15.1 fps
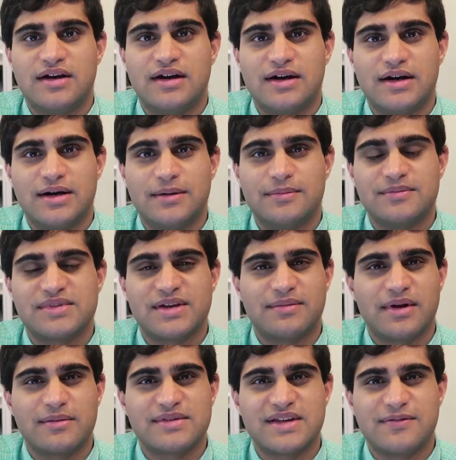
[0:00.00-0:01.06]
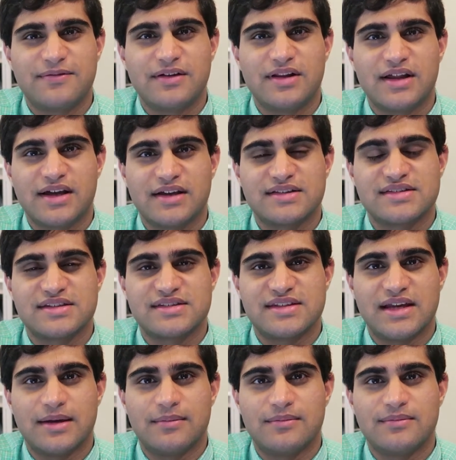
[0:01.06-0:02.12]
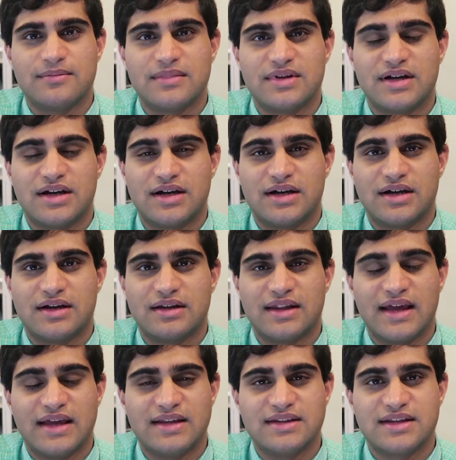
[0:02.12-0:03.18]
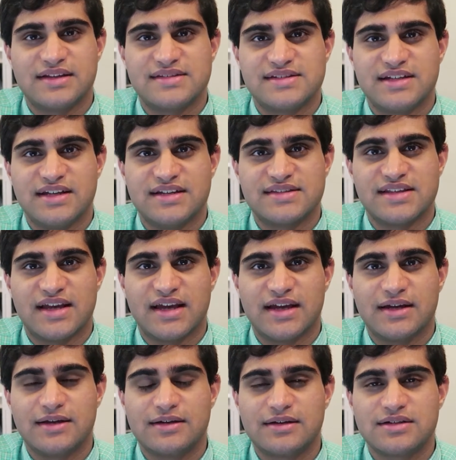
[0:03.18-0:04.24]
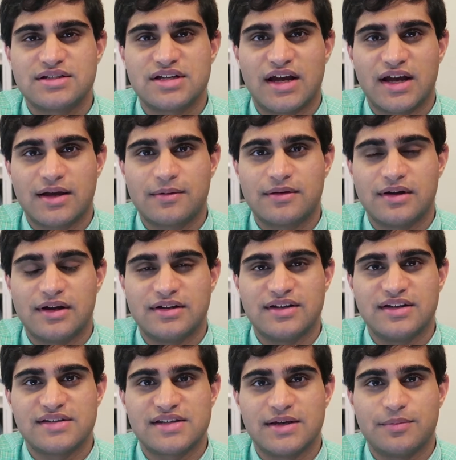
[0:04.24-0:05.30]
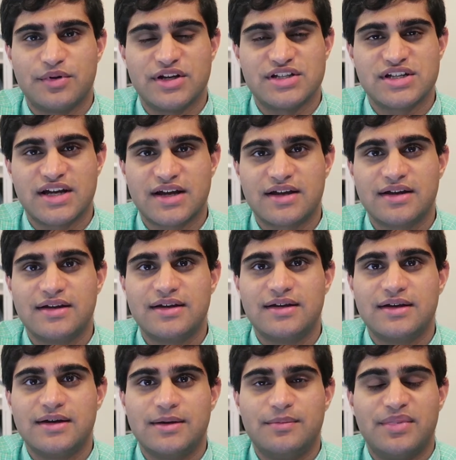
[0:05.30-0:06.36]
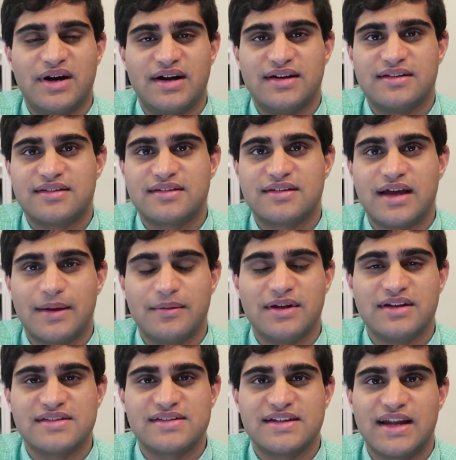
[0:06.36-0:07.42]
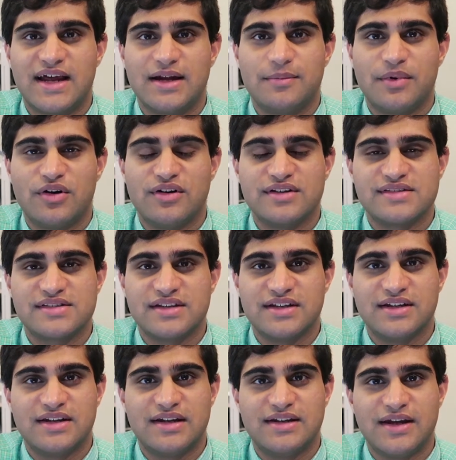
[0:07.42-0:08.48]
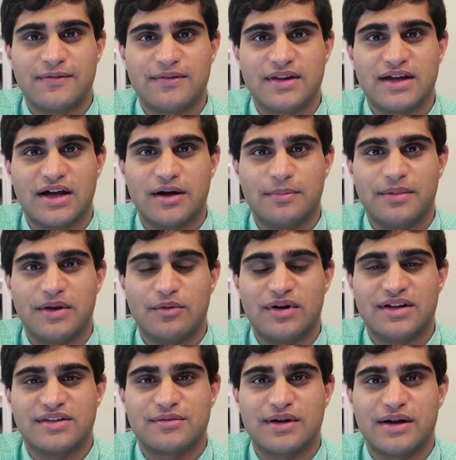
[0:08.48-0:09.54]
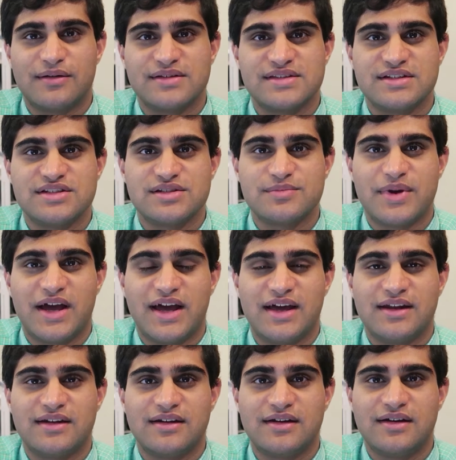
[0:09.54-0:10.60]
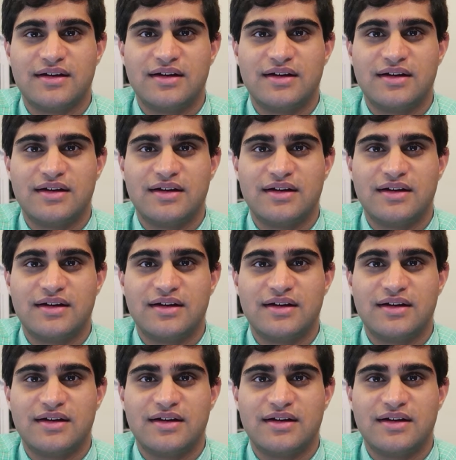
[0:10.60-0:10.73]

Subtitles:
Sometimes I feel like it's the same length as TSA TSA pre-check, but I mean, it's an added bonus. It definitely helped me once when I was in Japan.